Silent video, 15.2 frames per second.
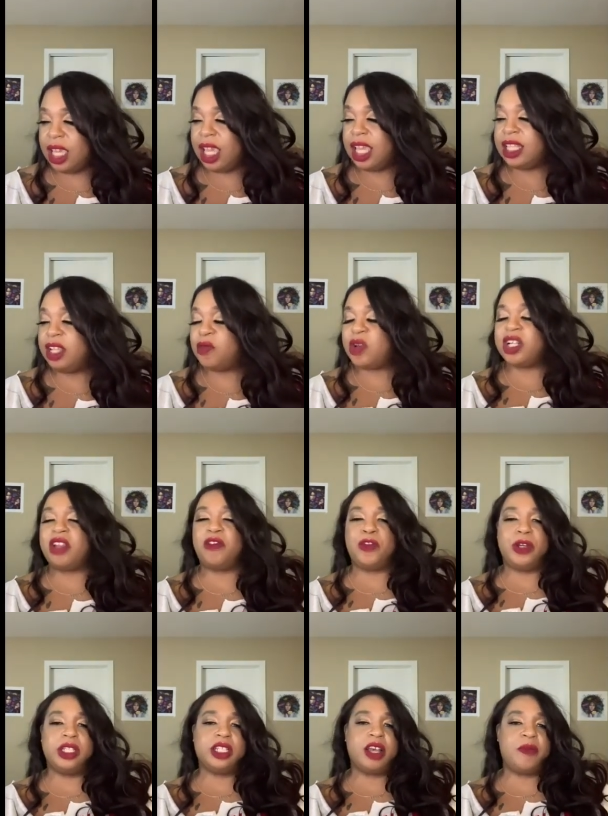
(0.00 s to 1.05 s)
And then one of their
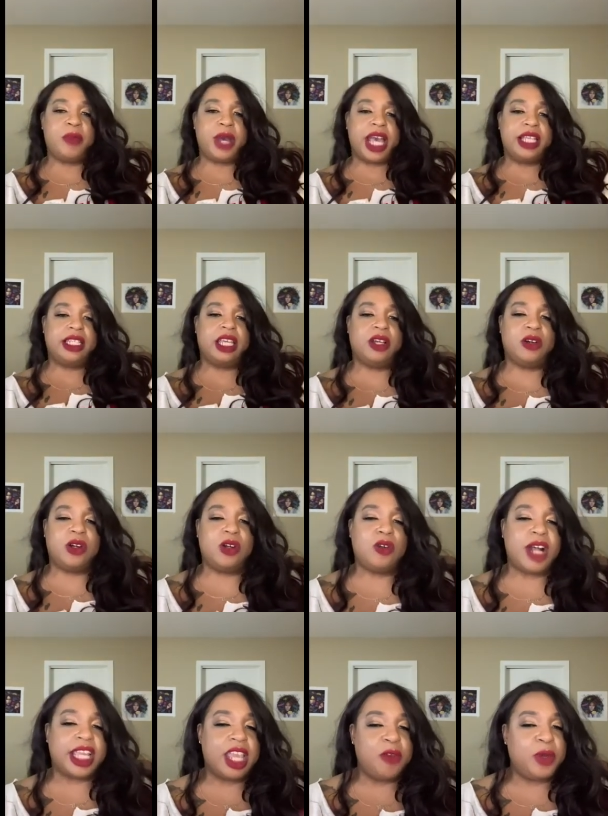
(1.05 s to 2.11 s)
friends come by and say, oh,
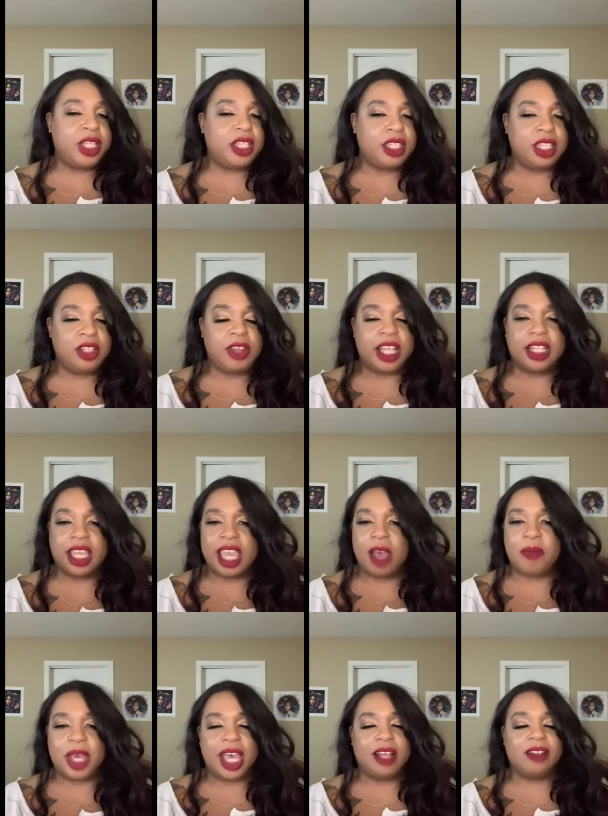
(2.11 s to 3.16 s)
I can't wait to see you at the
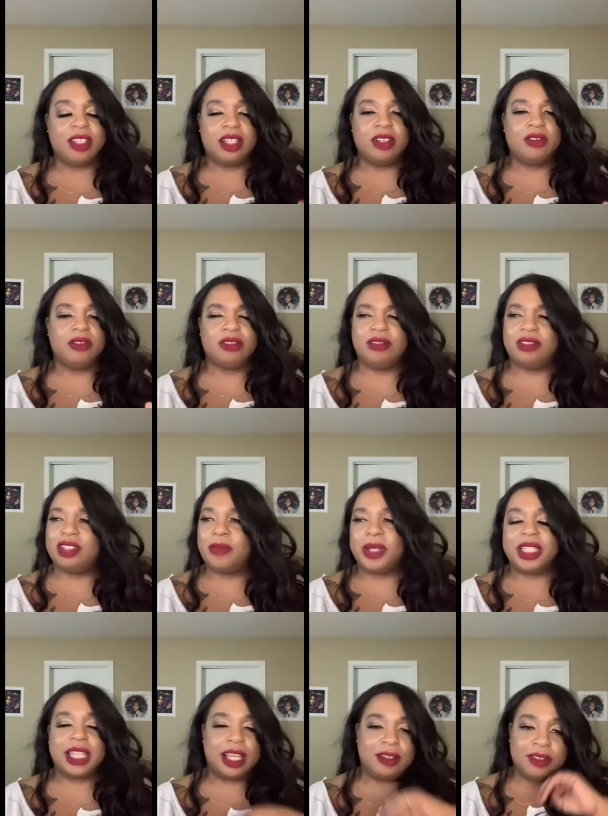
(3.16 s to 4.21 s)
Kappa house or
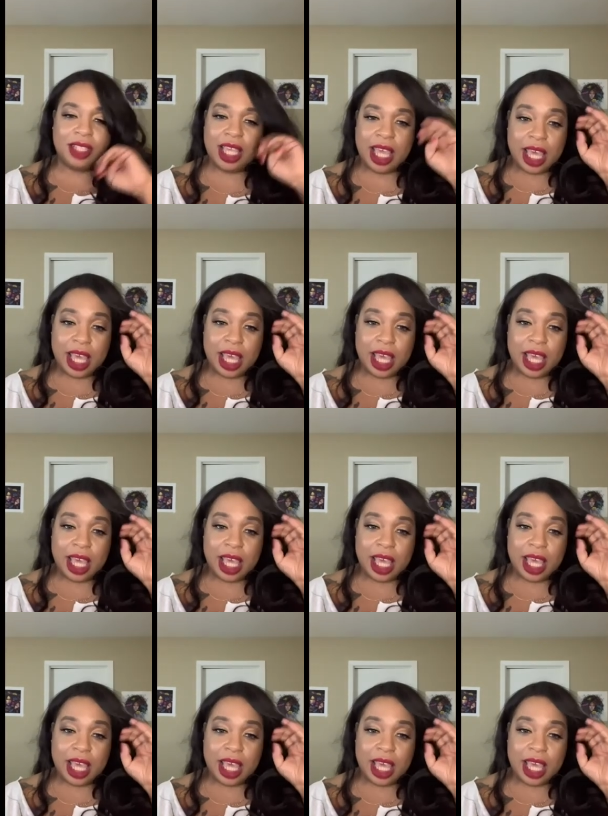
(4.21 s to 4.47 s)
somebody's house.